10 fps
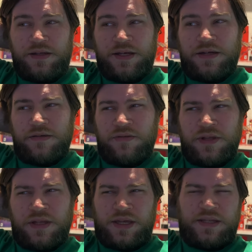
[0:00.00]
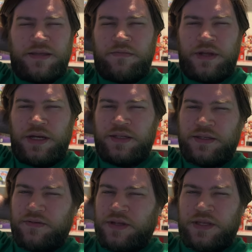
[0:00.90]
late, only like 10 minutes,
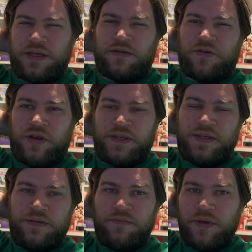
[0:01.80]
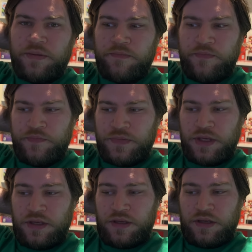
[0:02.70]
so nothing crazy, but,
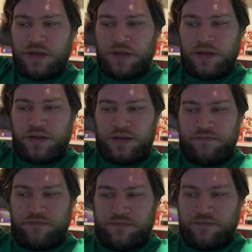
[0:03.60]
um,